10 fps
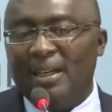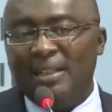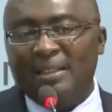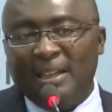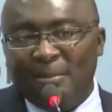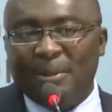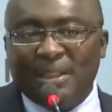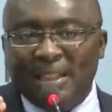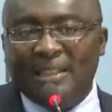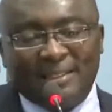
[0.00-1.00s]
And we
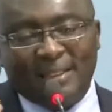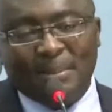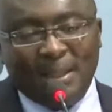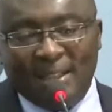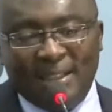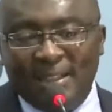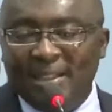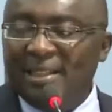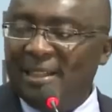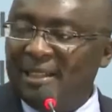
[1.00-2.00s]
need, similarly,
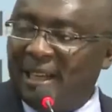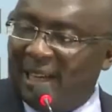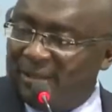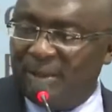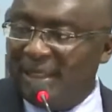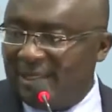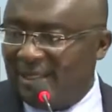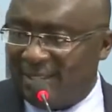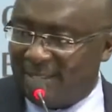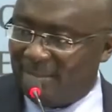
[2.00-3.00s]
address
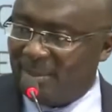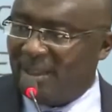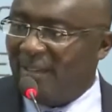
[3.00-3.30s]
systems.